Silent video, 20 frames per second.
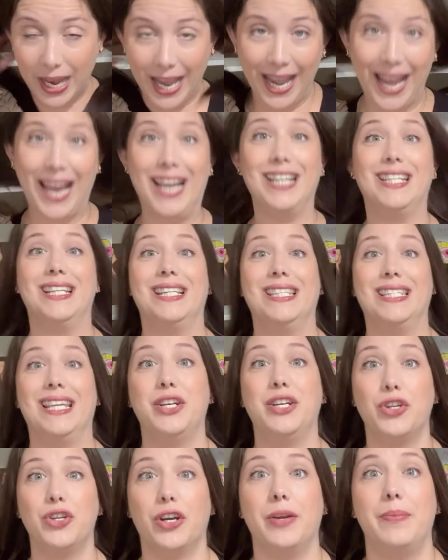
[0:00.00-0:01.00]
I had to
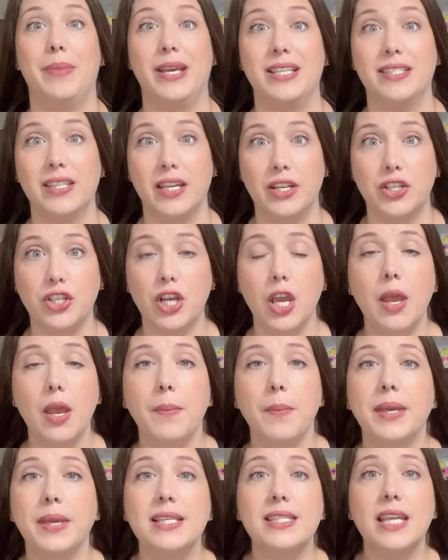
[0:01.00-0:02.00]
send her a message
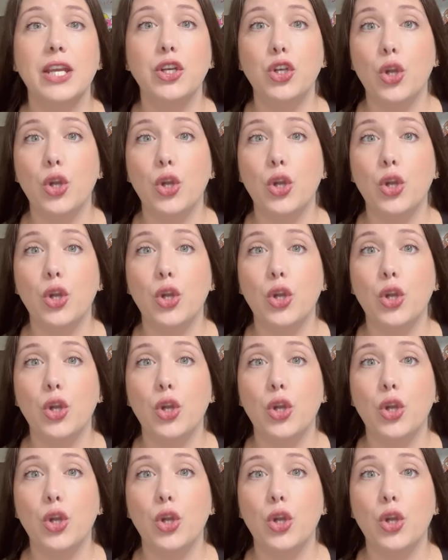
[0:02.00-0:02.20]
because I